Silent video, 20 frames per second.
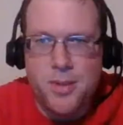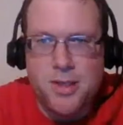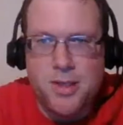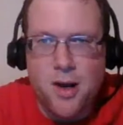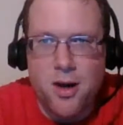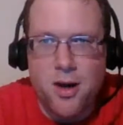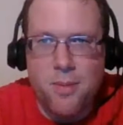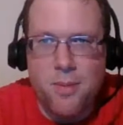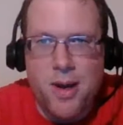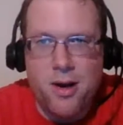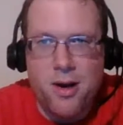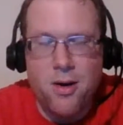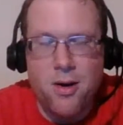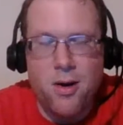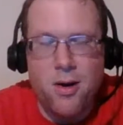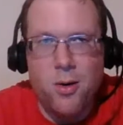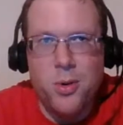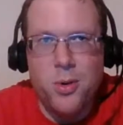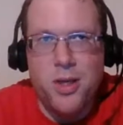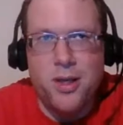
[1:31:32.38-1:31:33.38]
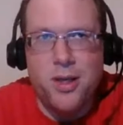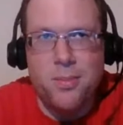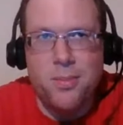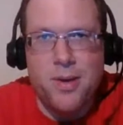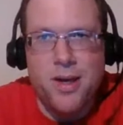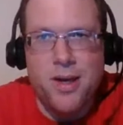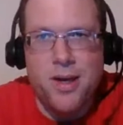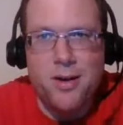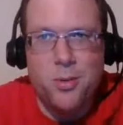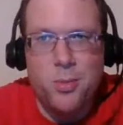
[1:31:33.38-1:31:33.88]
are going to be talking about it all
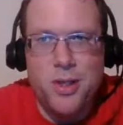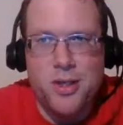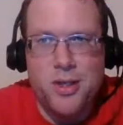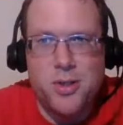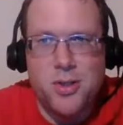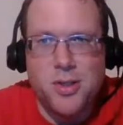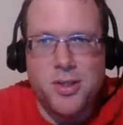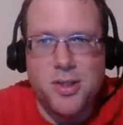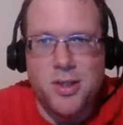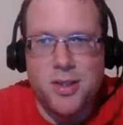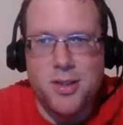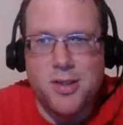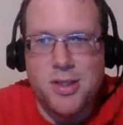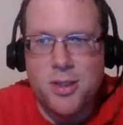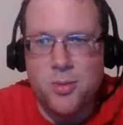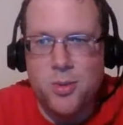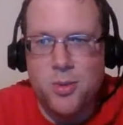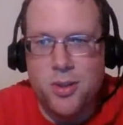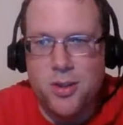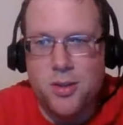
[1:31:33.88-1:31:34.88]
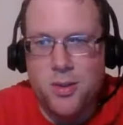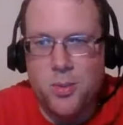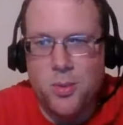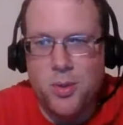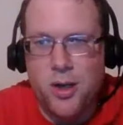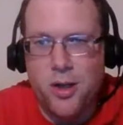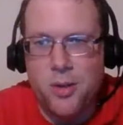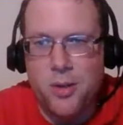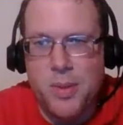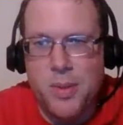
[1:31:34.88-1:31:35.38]
week, man. It'll be interesting to see what
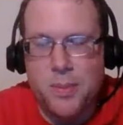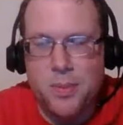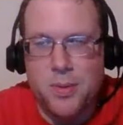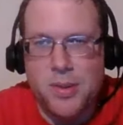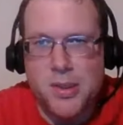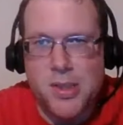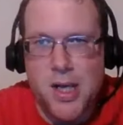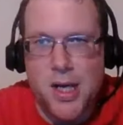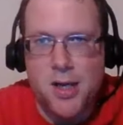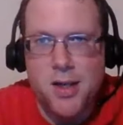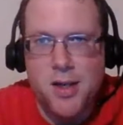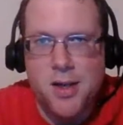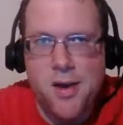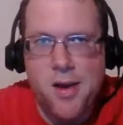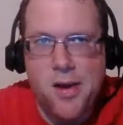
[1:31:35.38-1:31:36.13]
other people say.